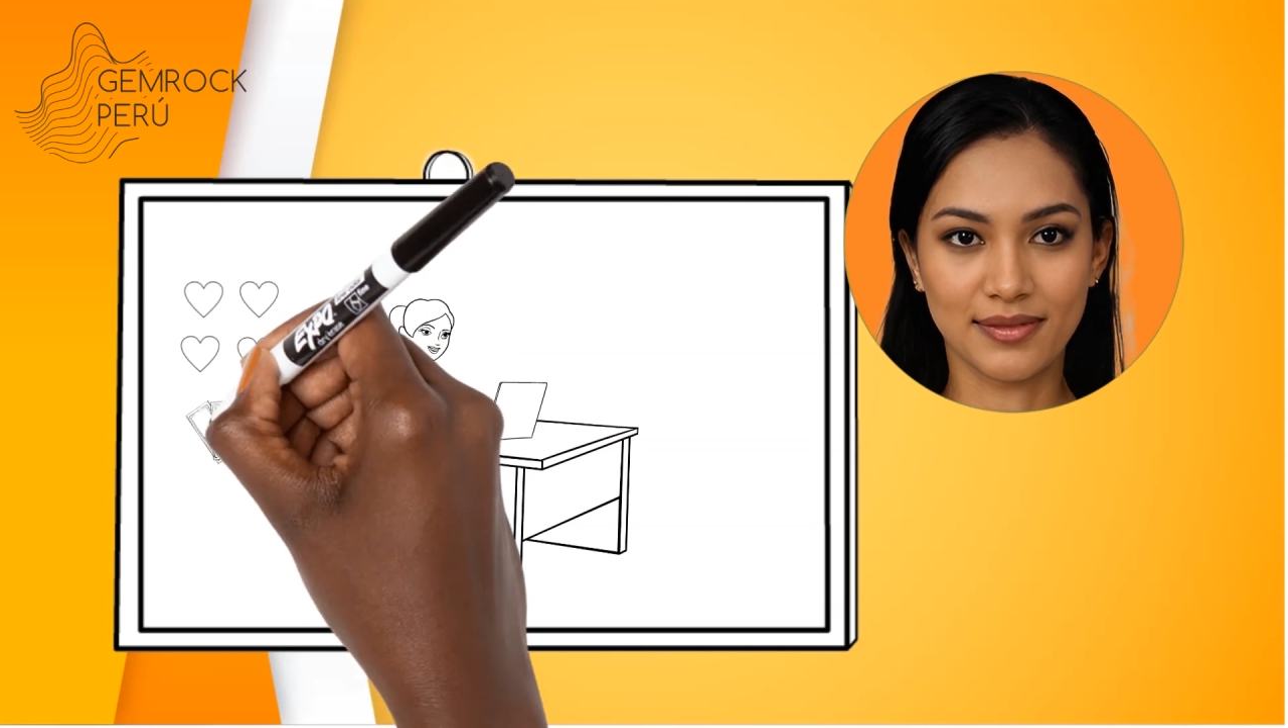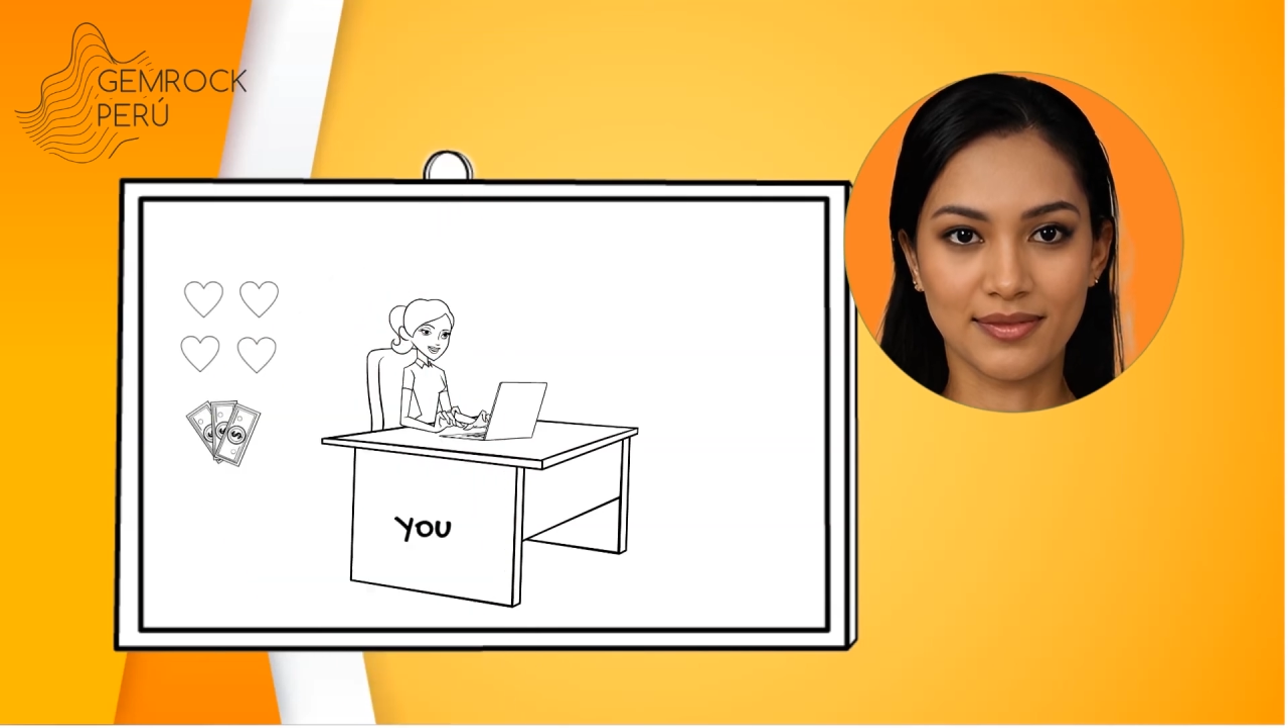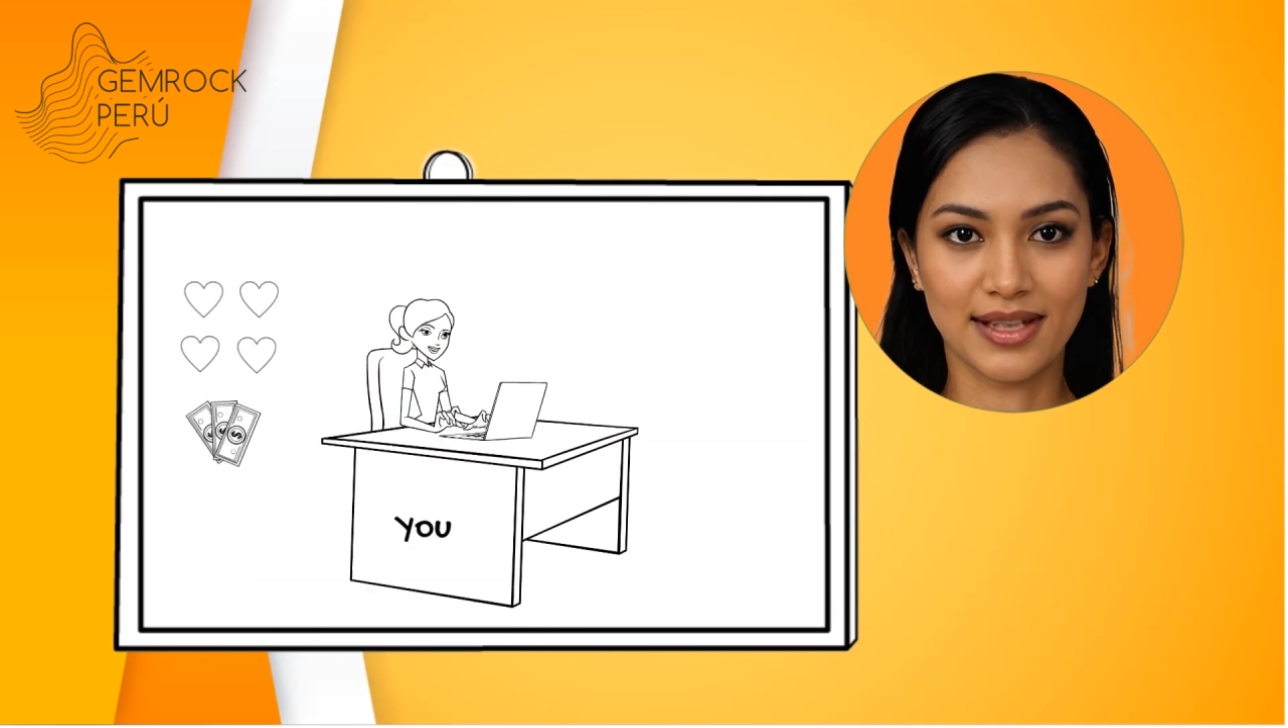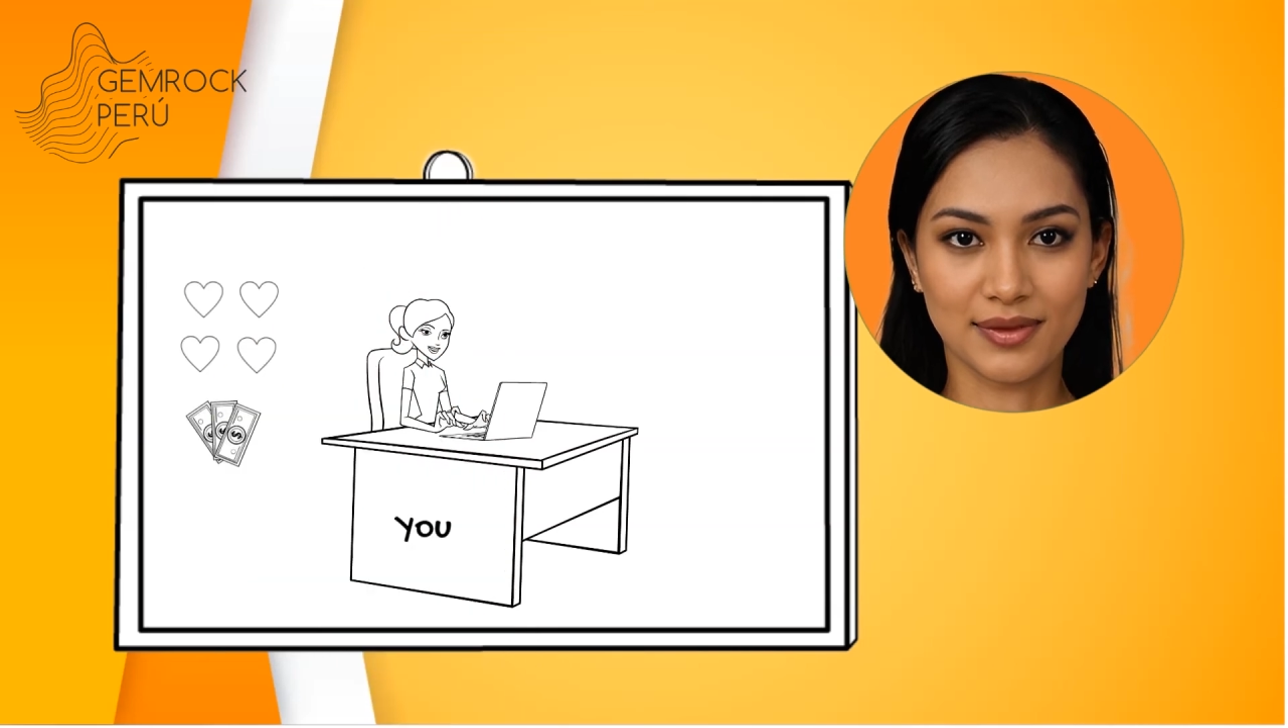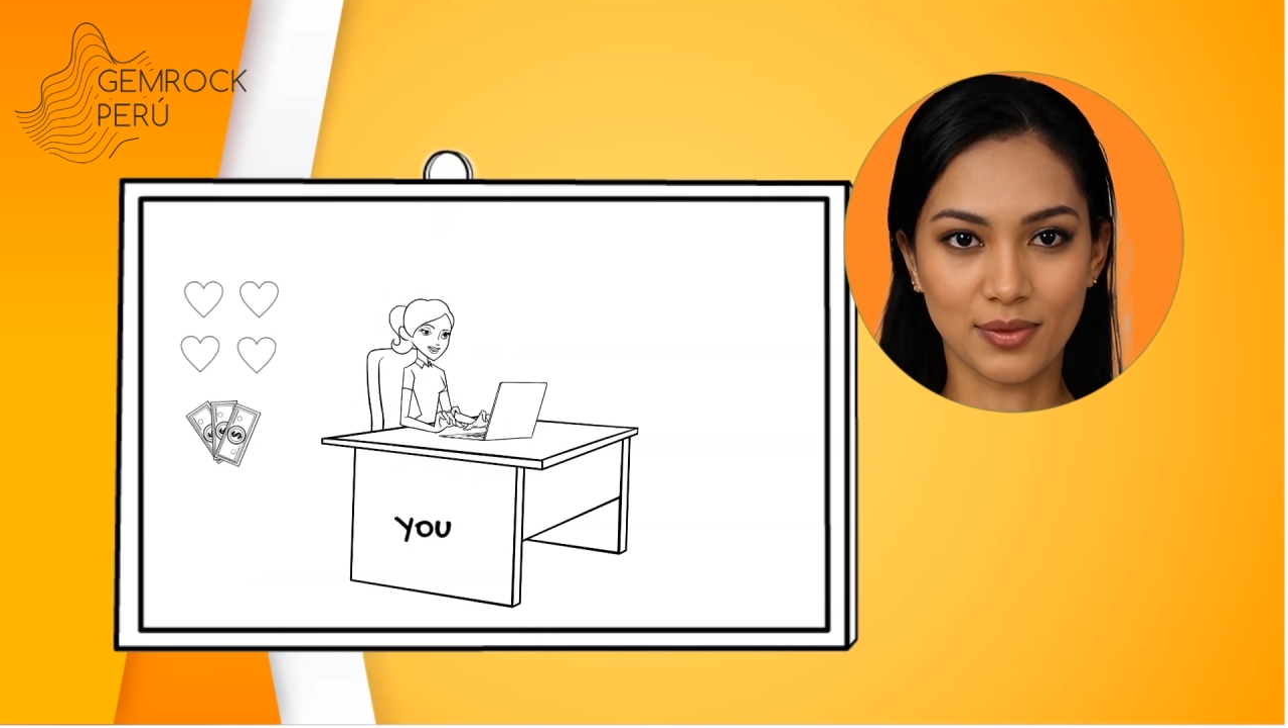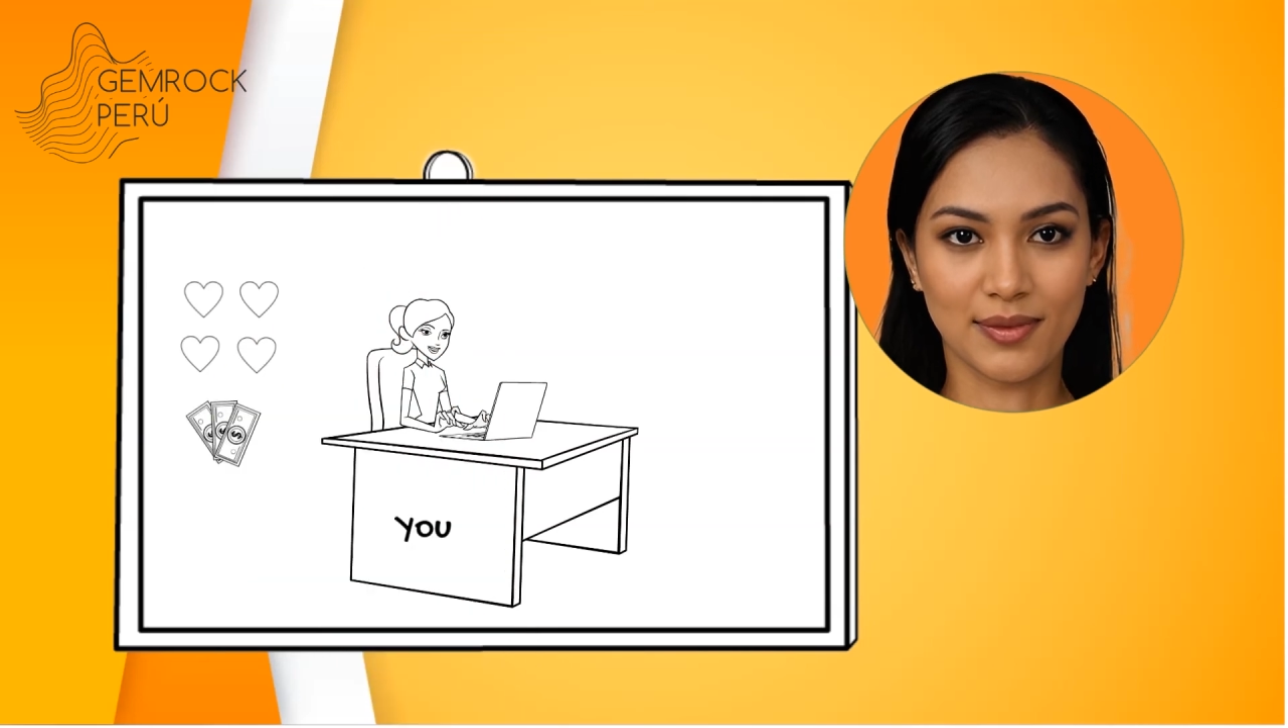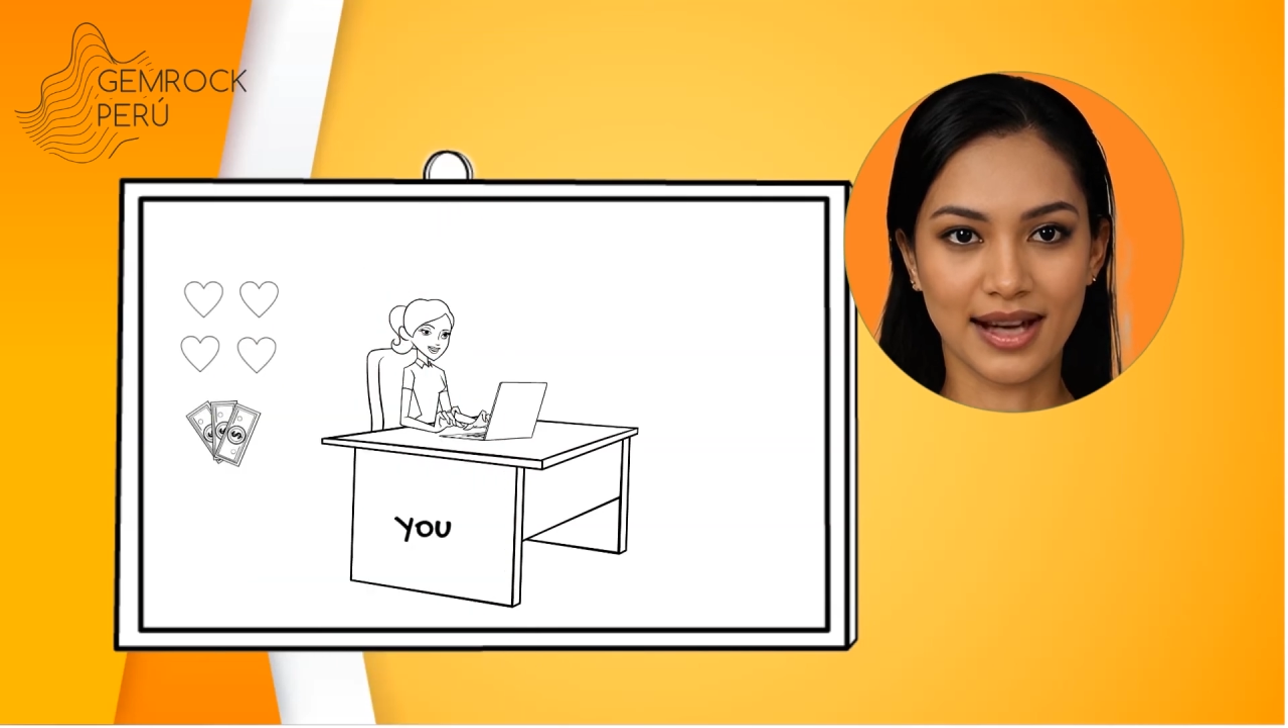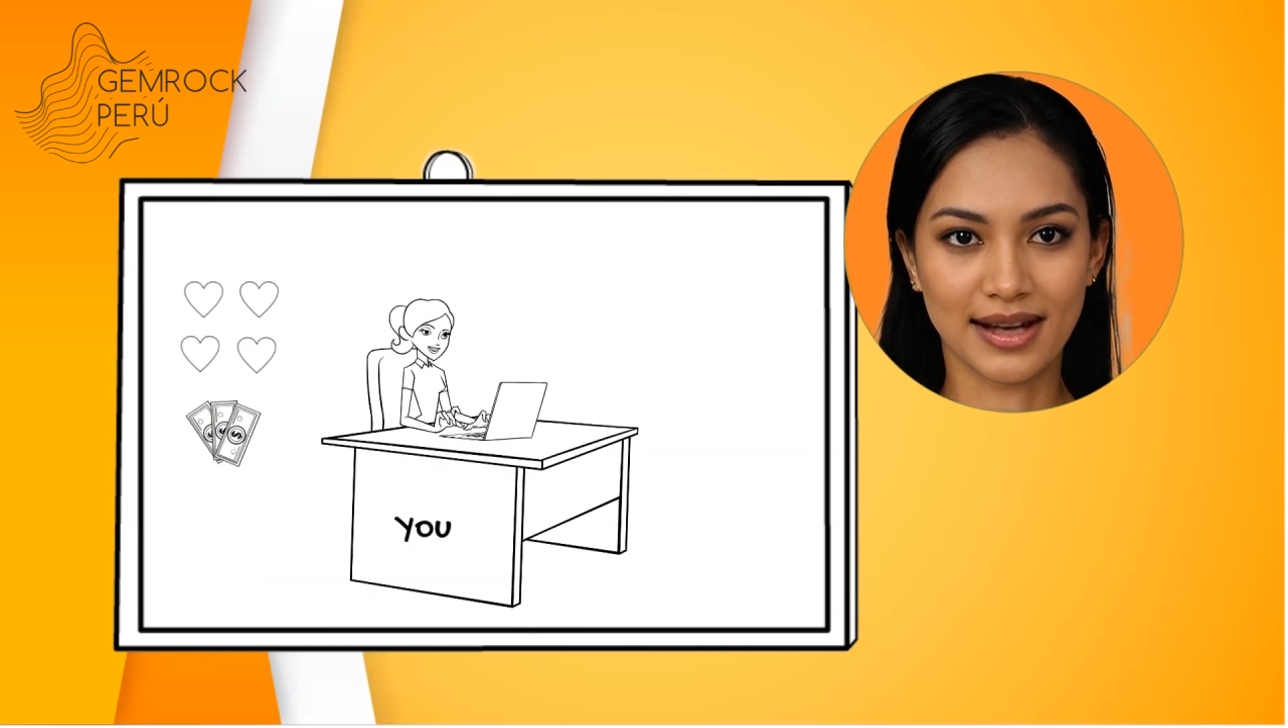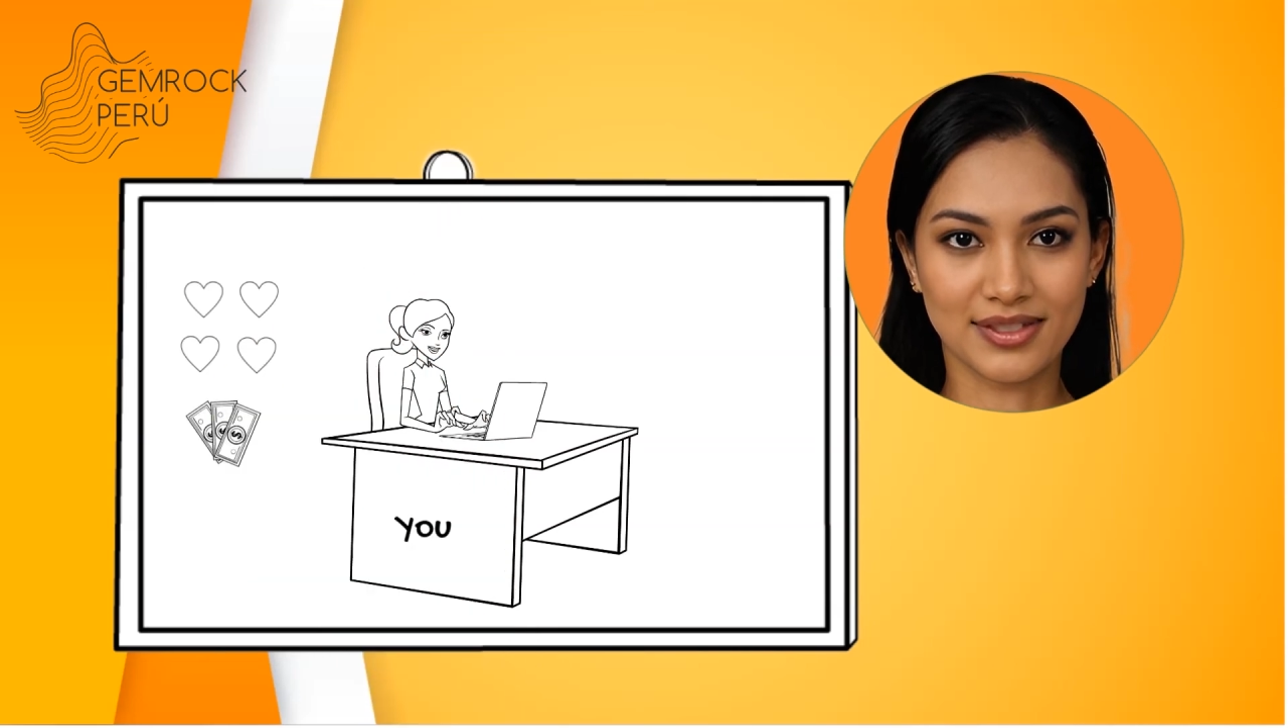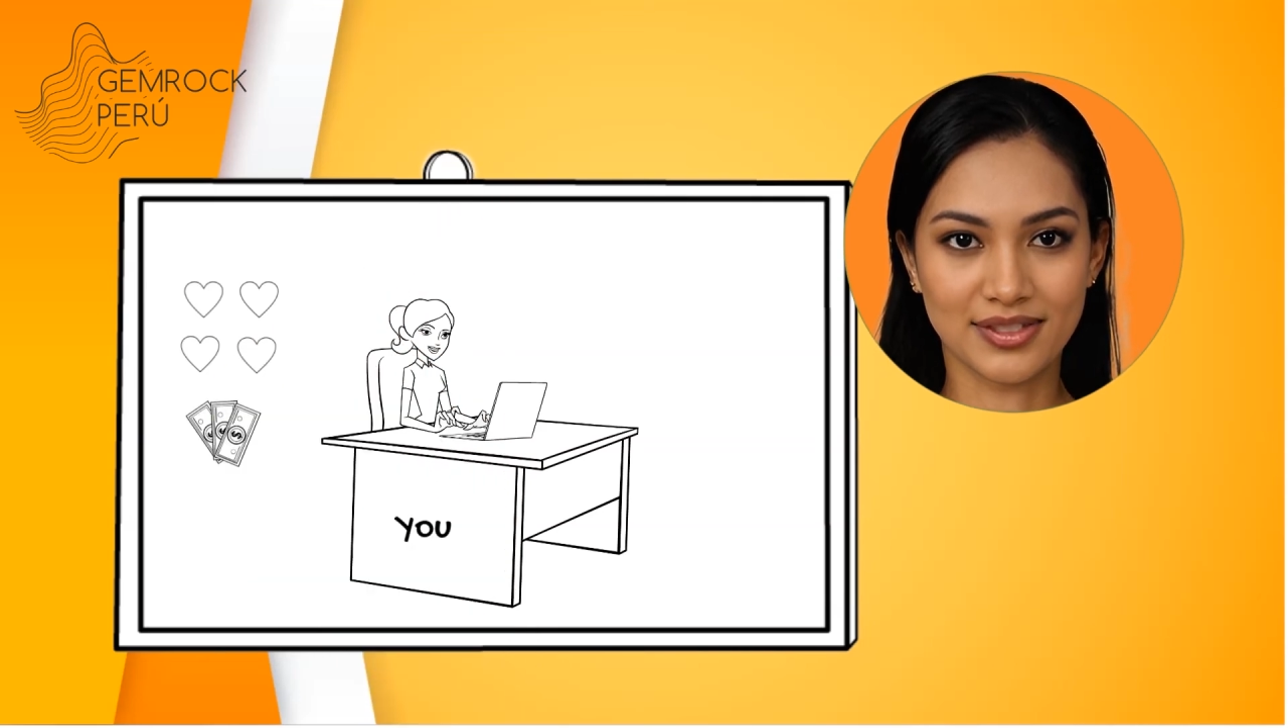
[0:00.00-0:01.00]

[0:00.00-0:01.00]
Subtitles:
This will make it